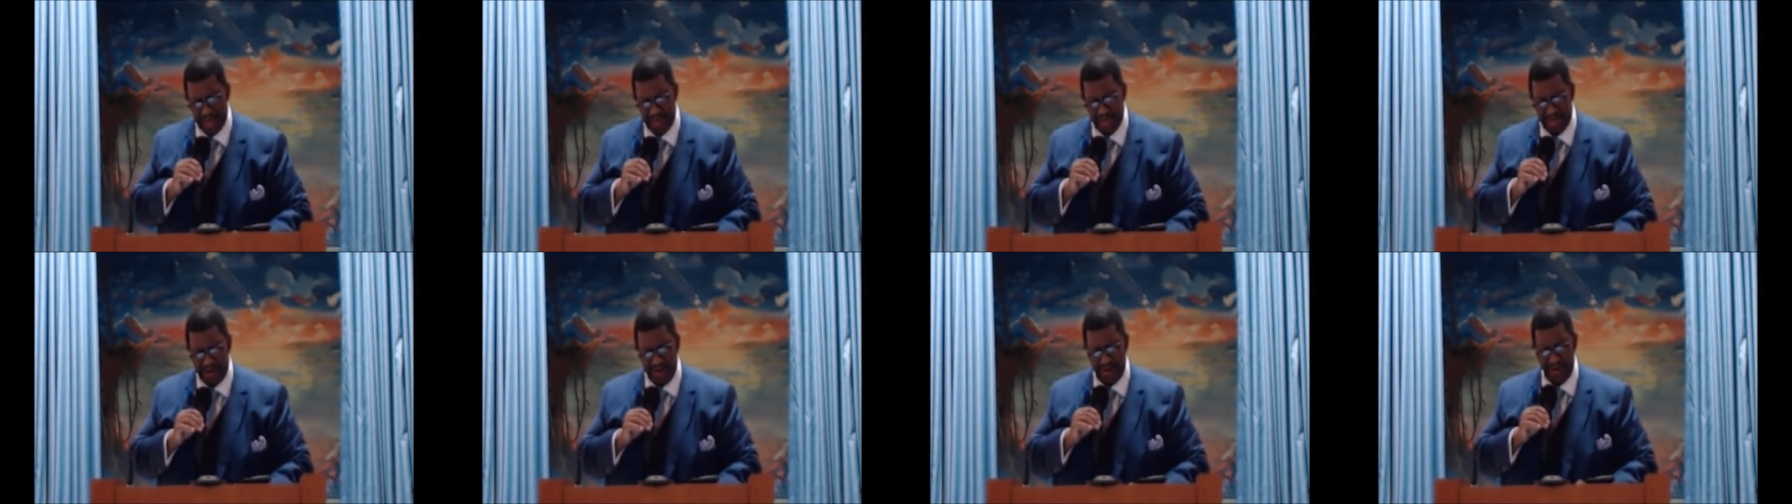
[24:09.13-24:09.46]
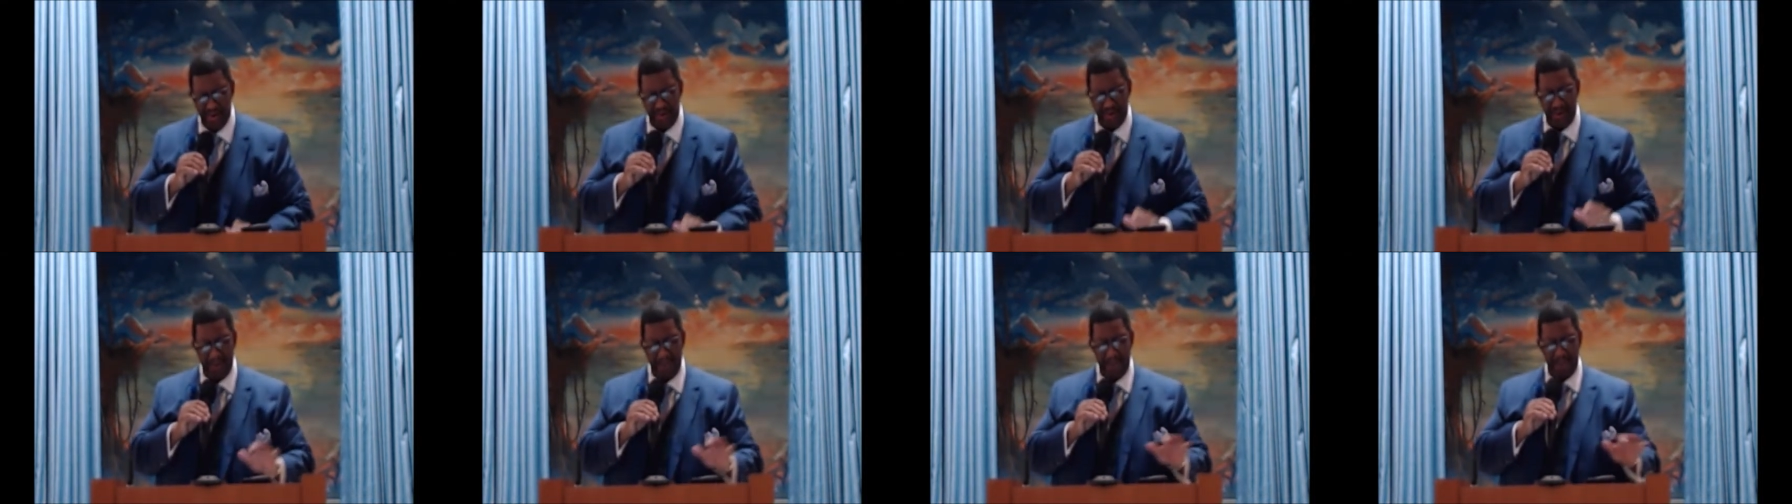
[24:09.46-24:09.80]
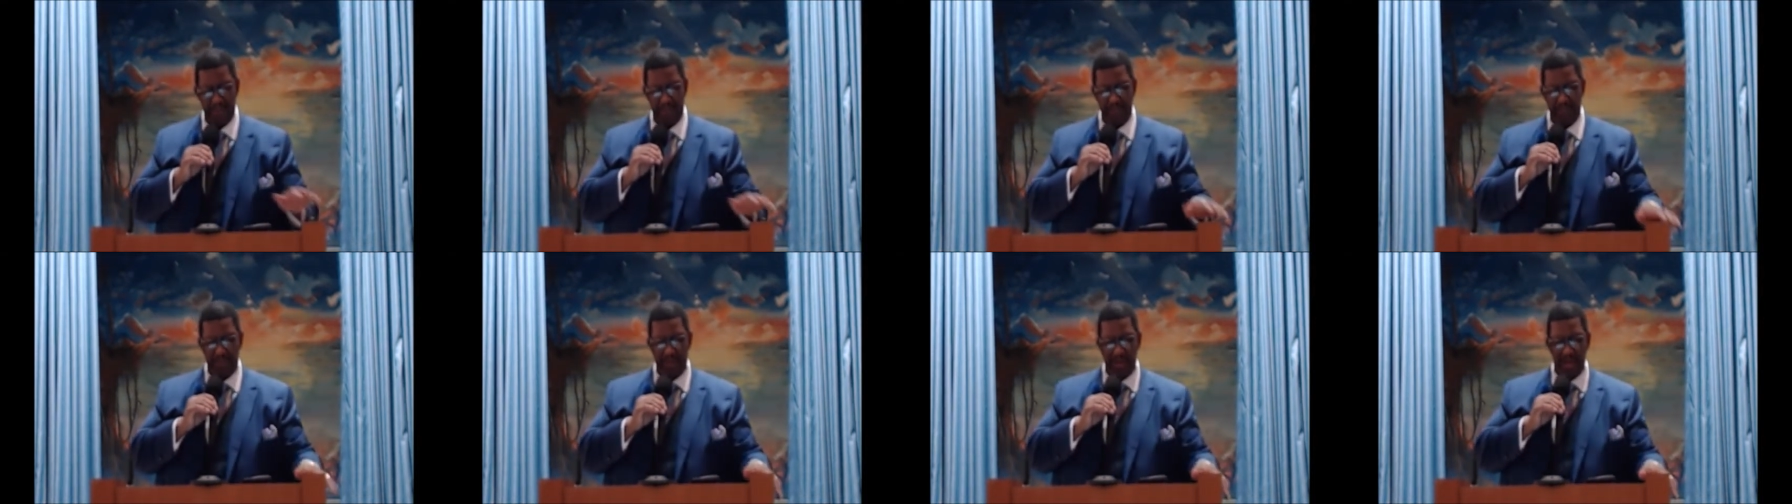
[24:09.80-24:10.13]
church.
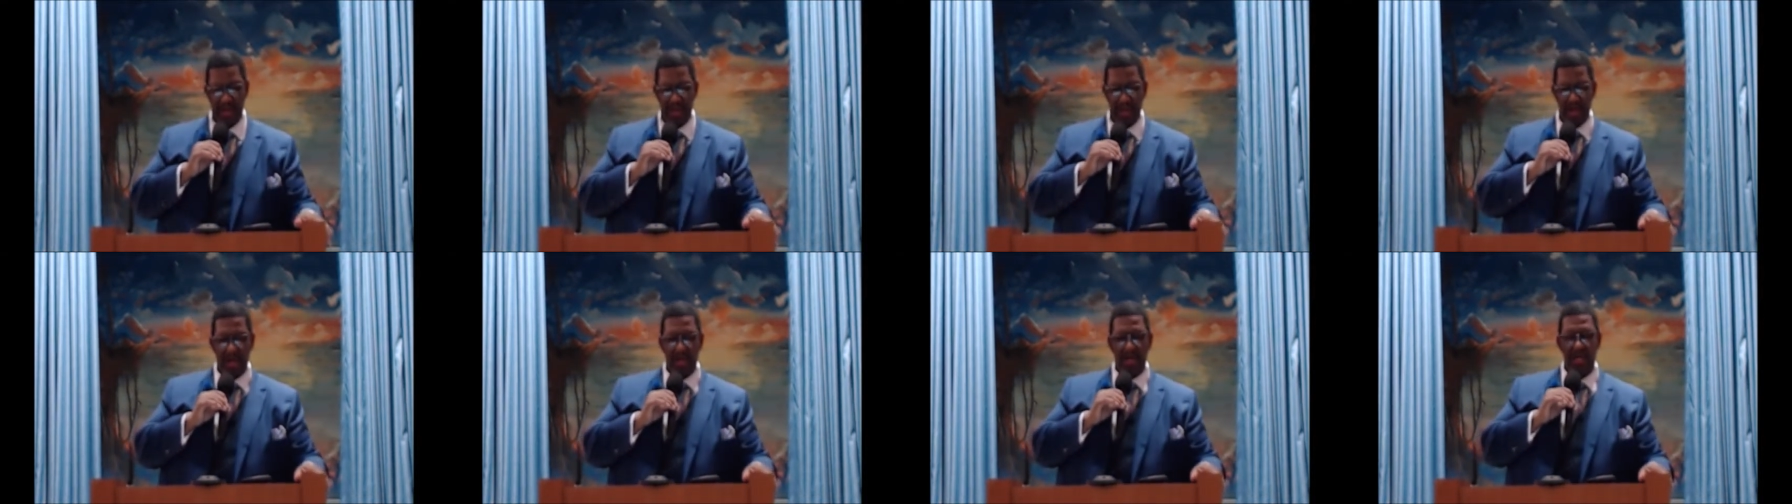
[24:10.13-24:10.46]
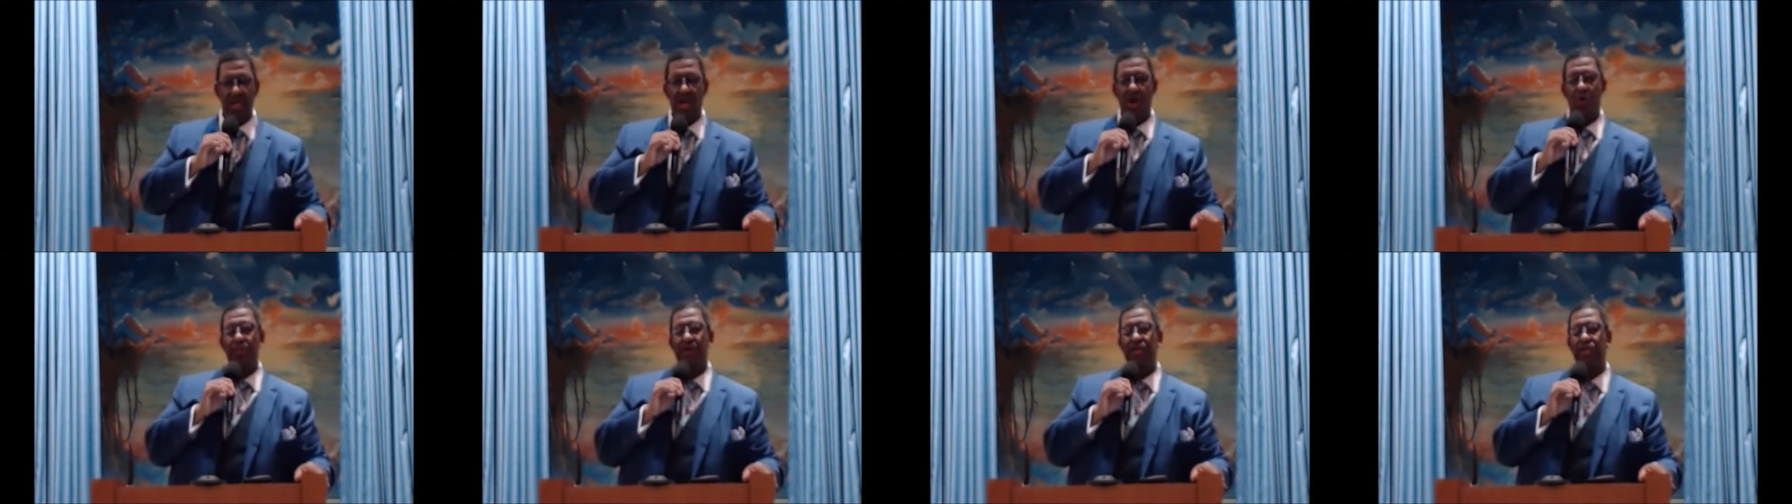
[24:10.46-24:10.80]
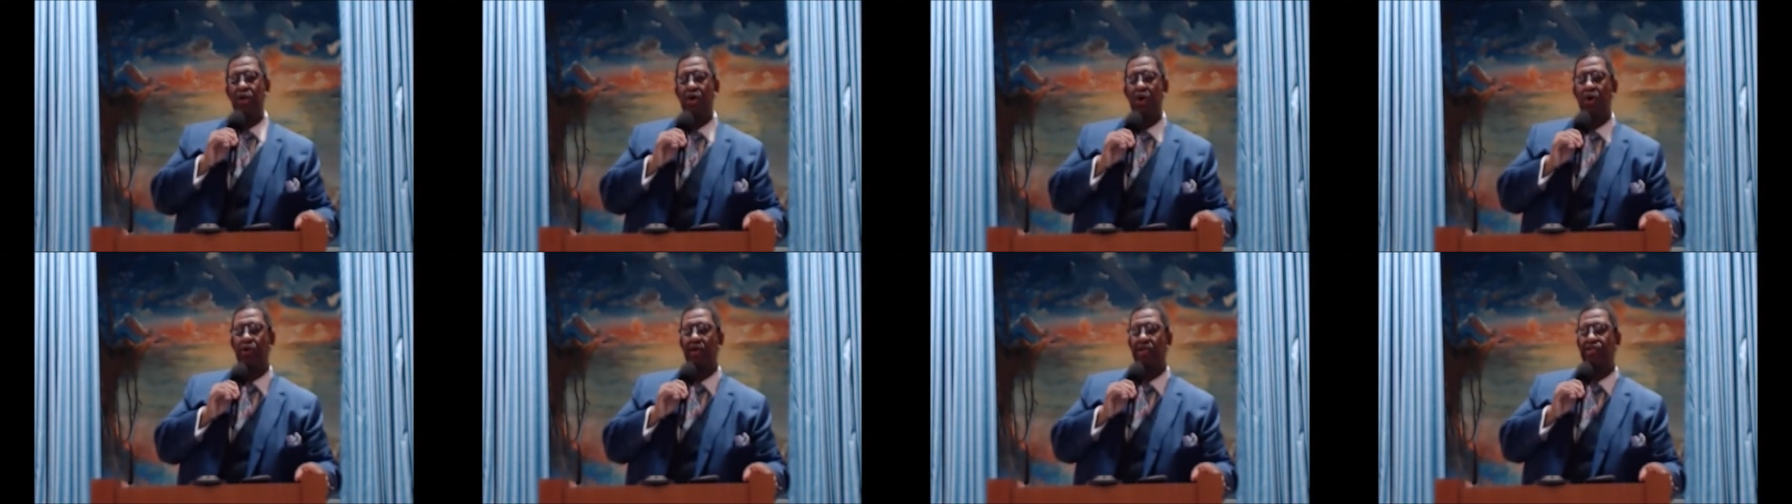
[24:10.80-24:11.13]
You know, when you
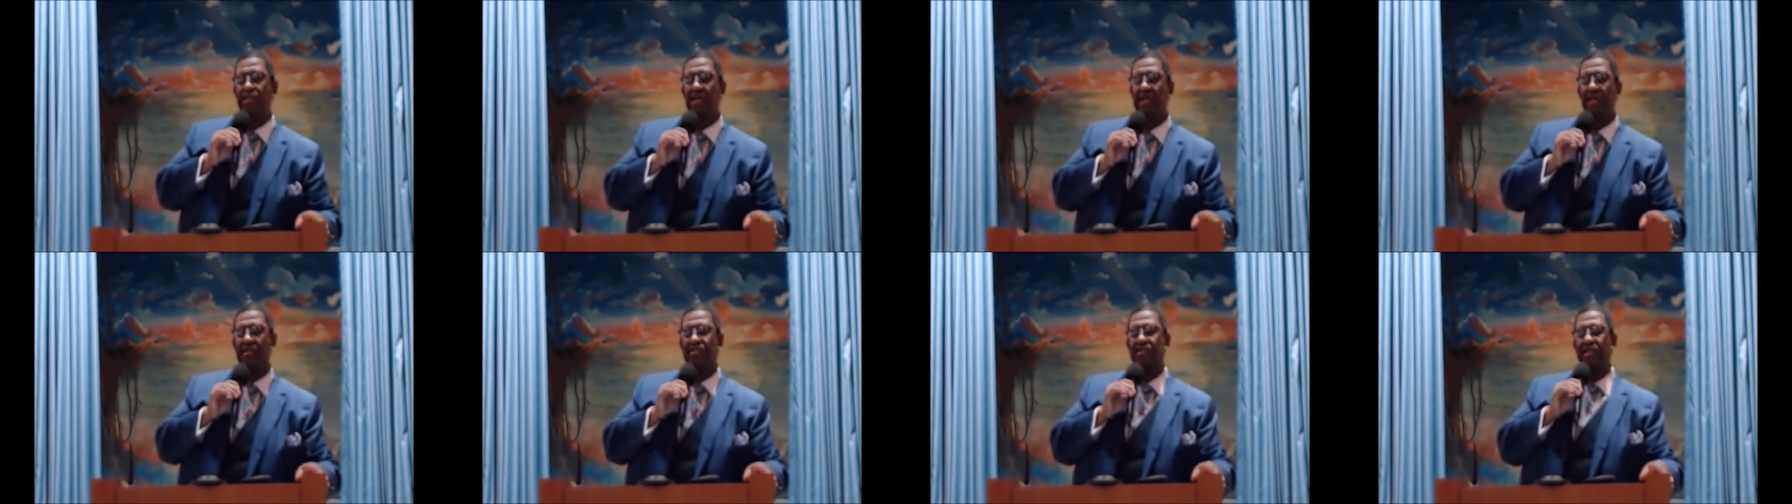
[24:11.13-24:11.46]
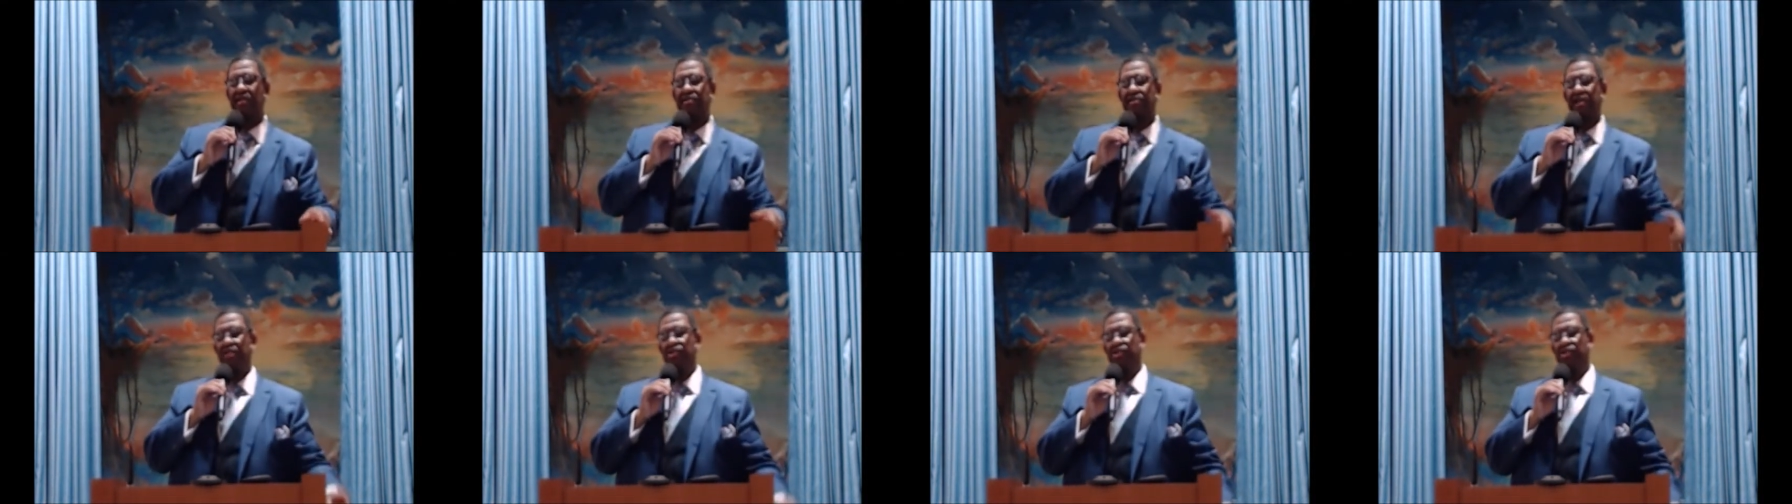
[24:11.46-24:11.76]
go to Genesis, get